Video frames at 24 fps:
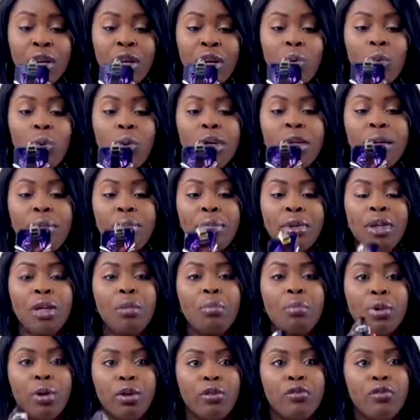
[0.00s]
Would it be a
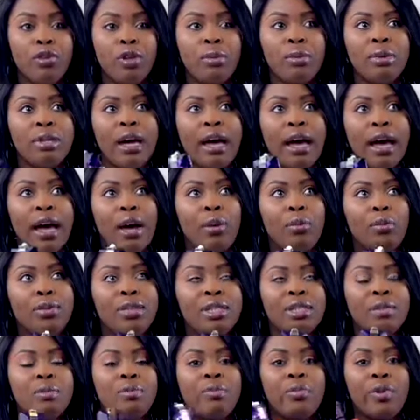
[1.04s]
perfume that I would
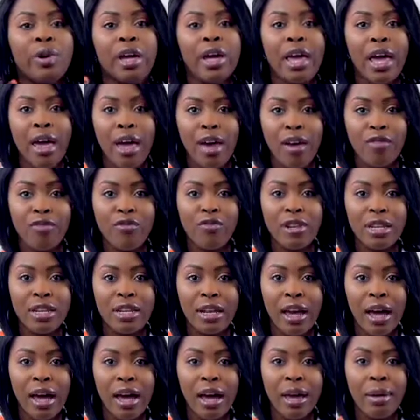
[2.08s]
spray every
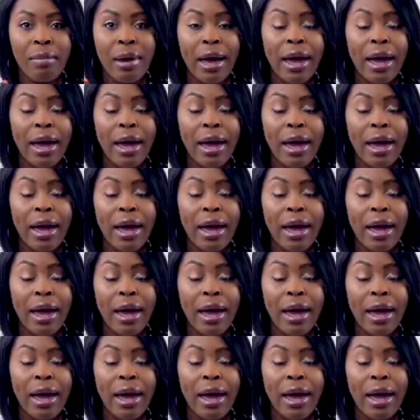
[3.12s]
time?